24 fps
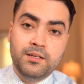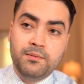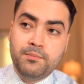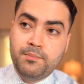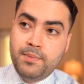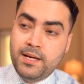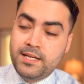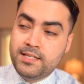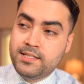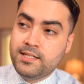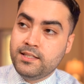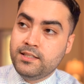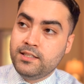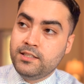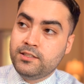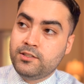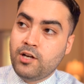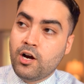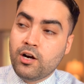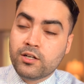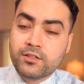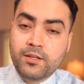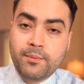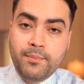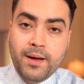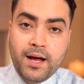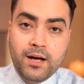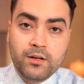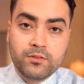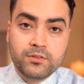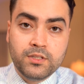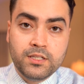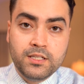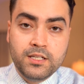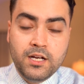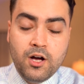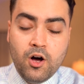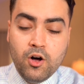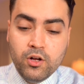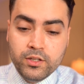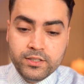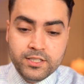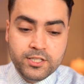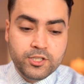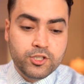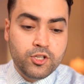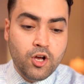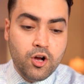basically talked about. All the
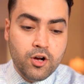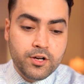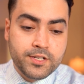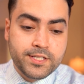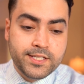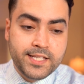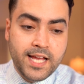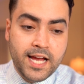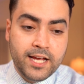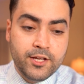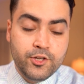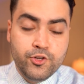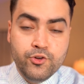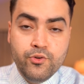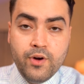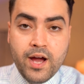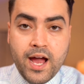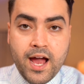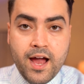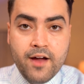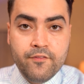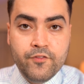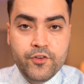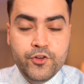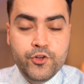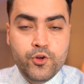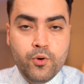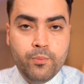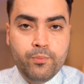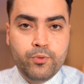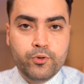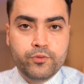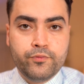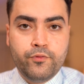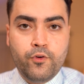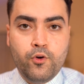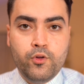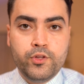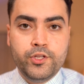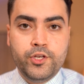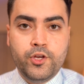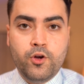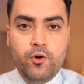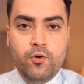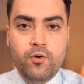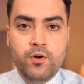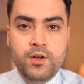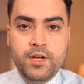stocks that you have in your
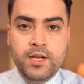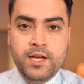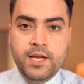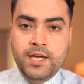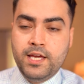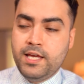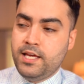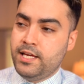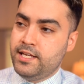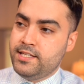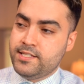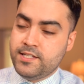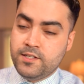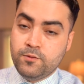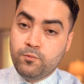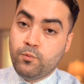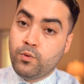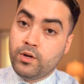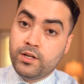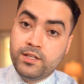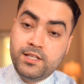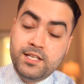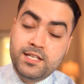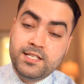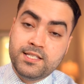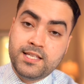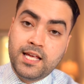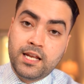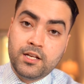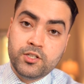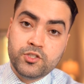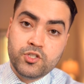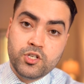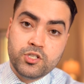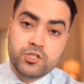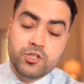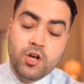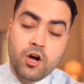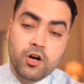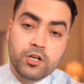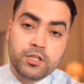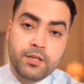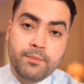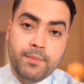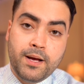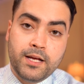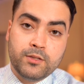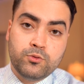portfolio. Is it one of these that I just talked
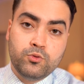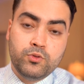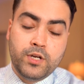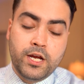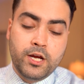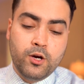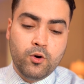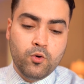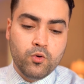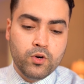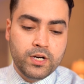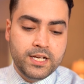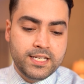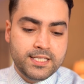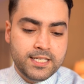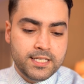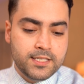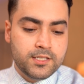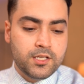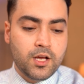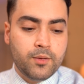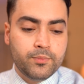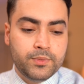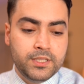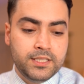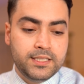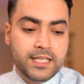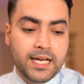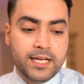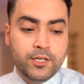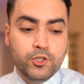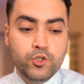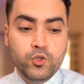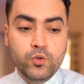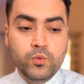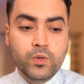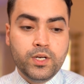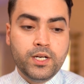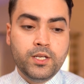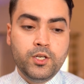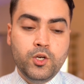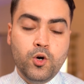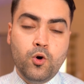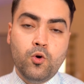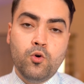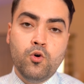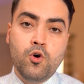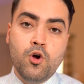about today? Or is it something that you want to
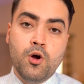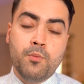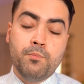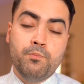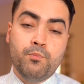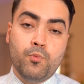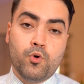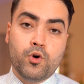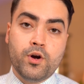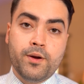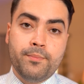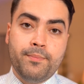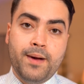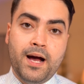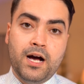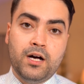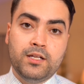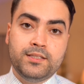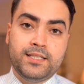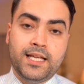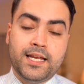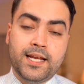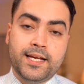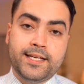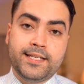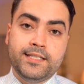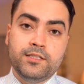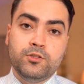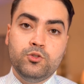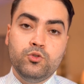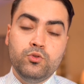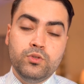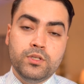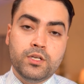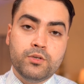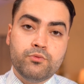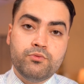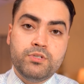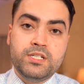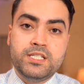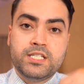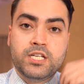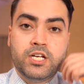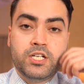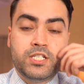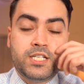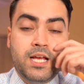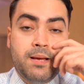know more about that I can do the
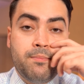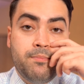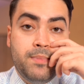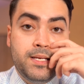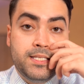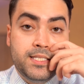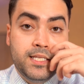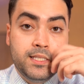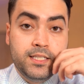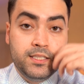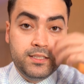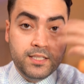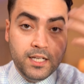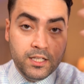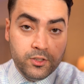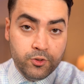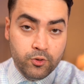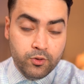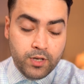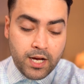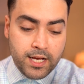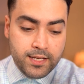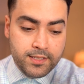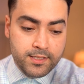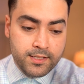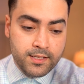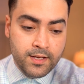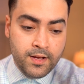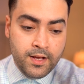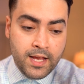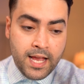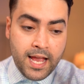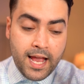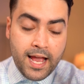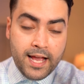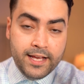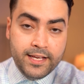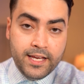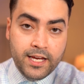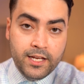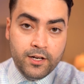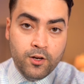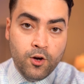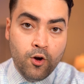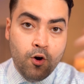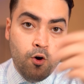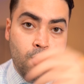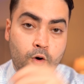research and basically tell you guys?
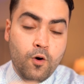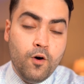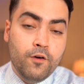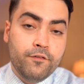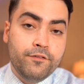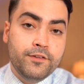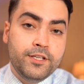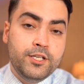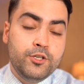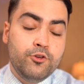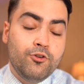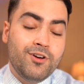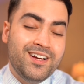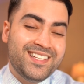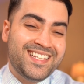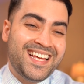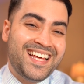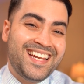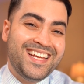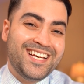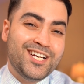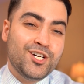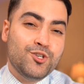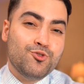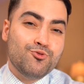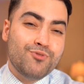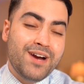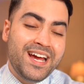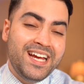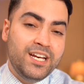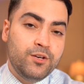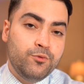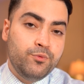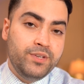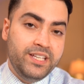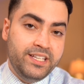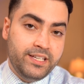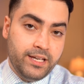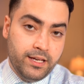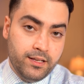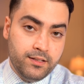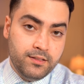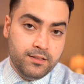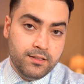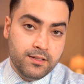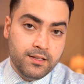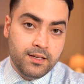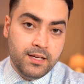Again, hopefully you guys had a great
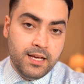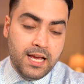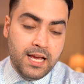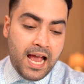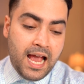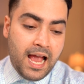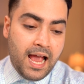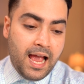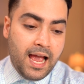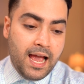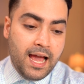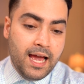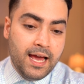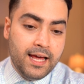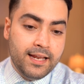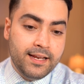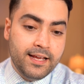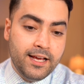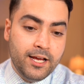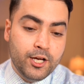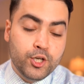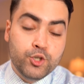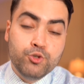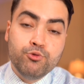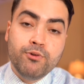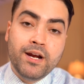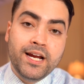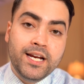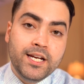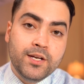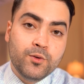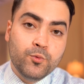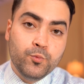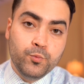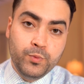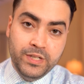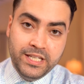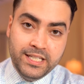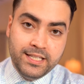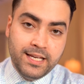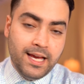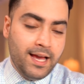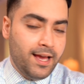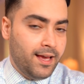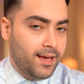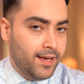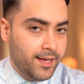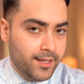weekend and a great week
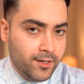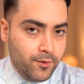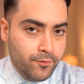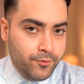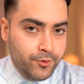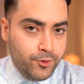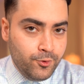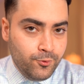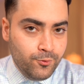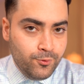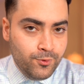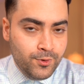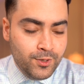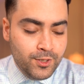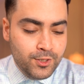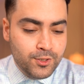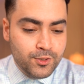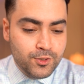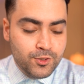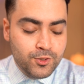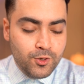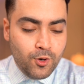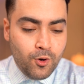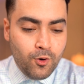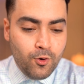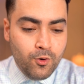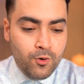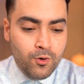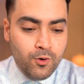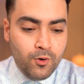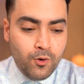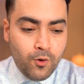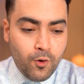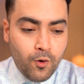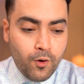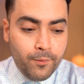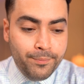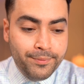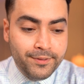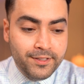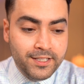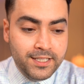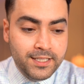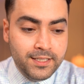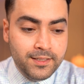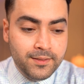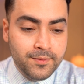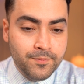ahead of you. So
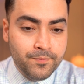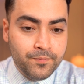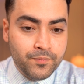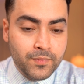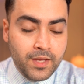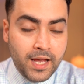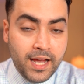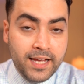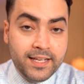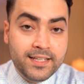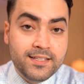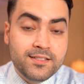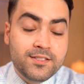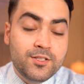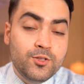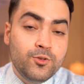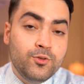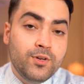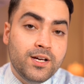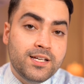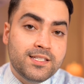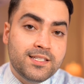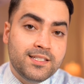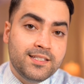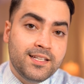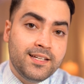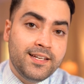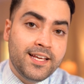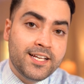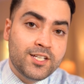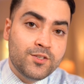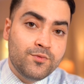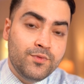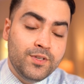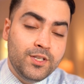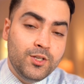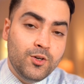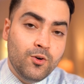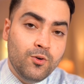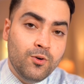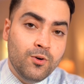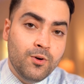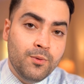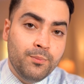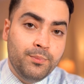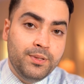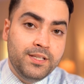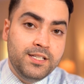hopefully I can see you guys in the next video.
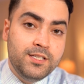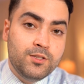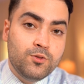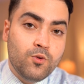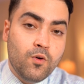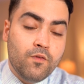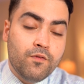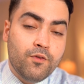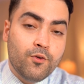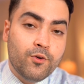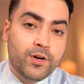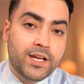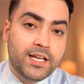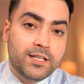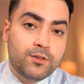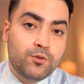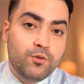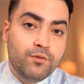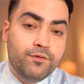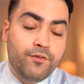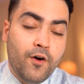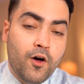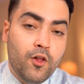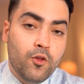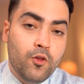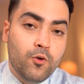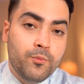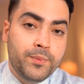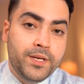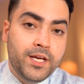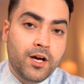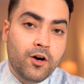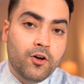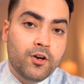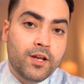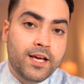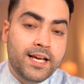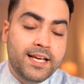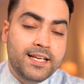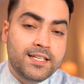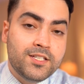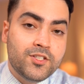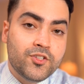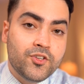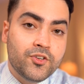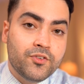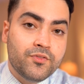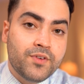Please don't forget to follow me on
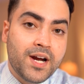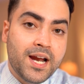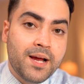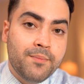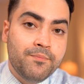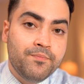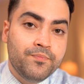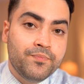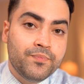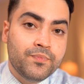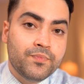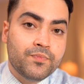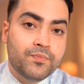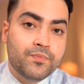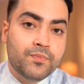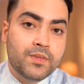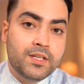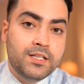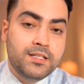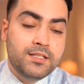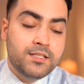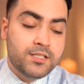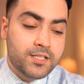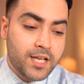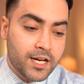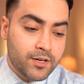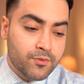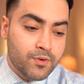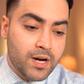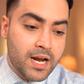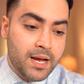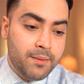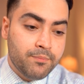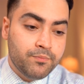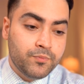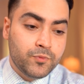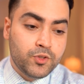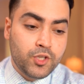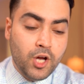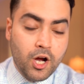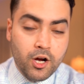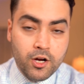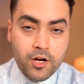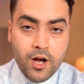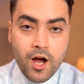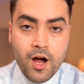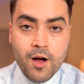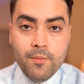Instagram,
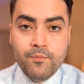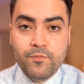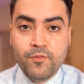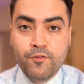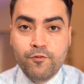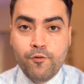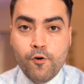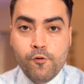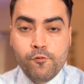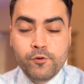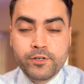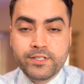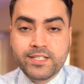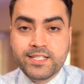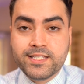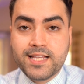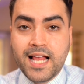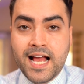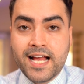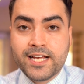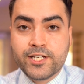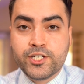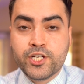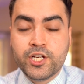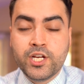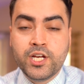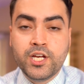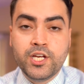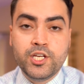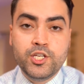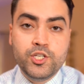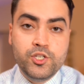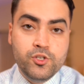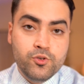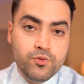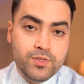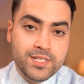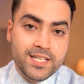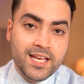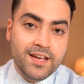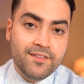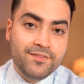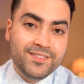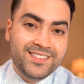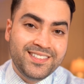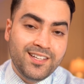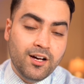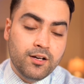
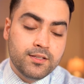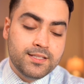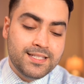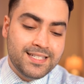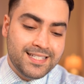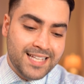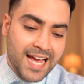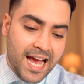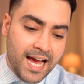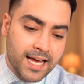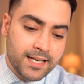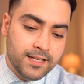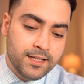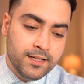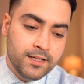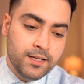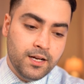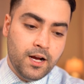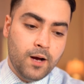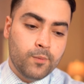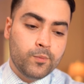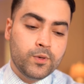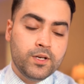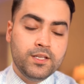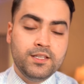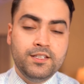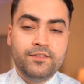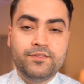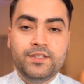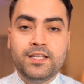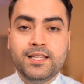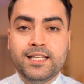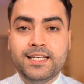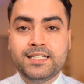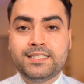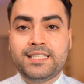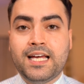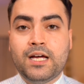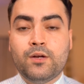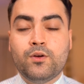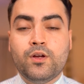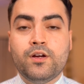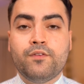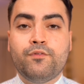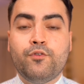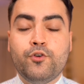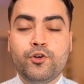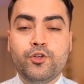instagram.com/Yousef.Zad. I'm going to leave the link down
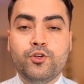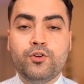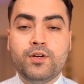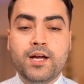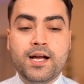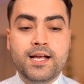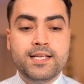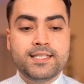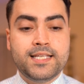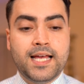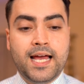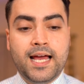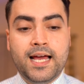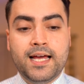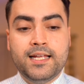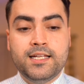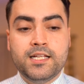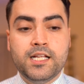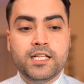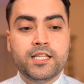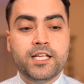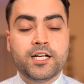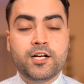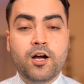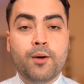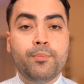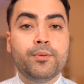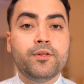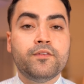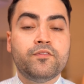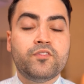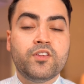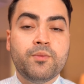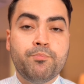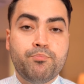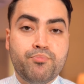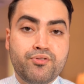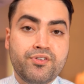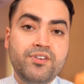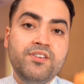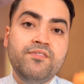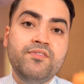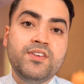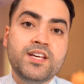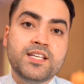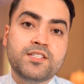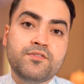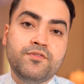there for you guys and a couple of the
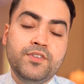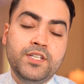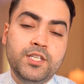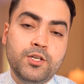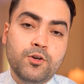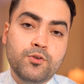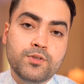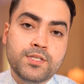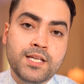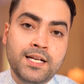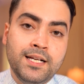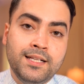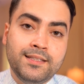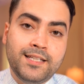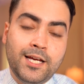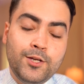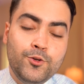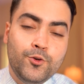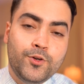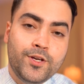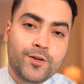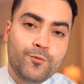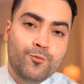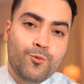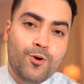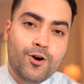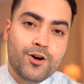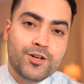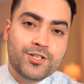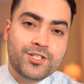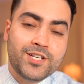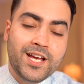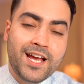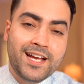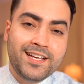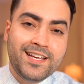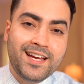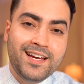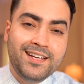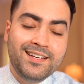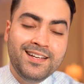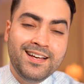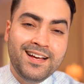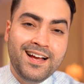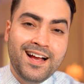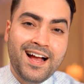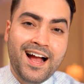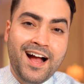previous videos that you can watch. Again,
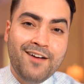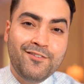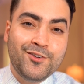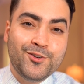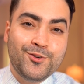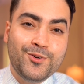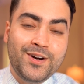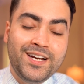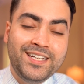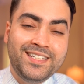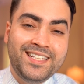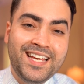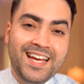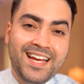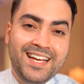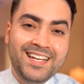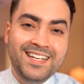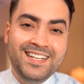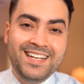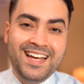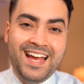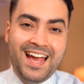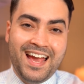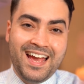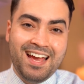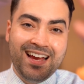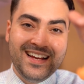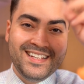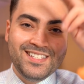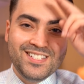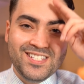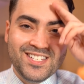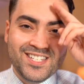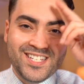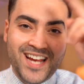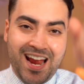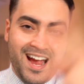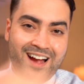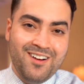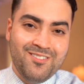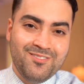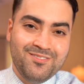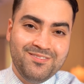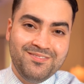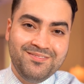have a great day and ciao.